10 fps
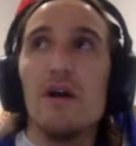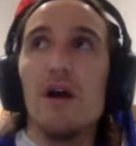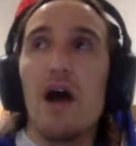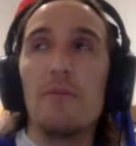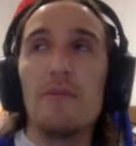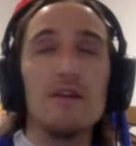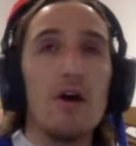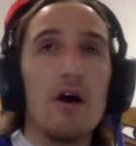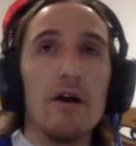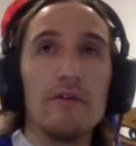and
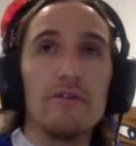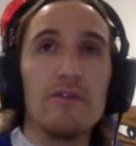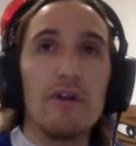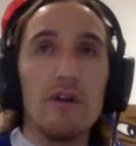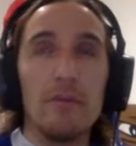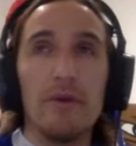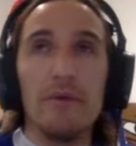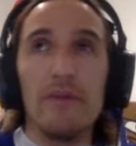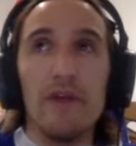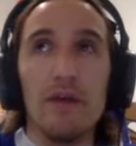Han, sorry about
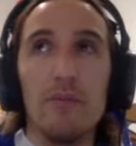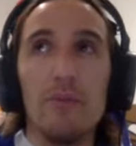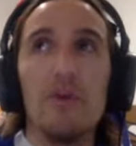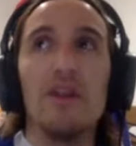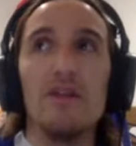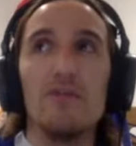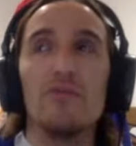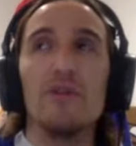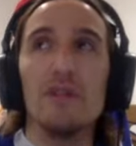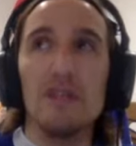that. But it
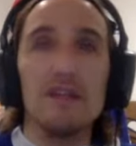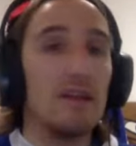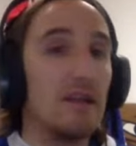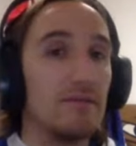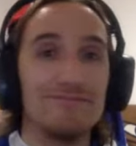really, why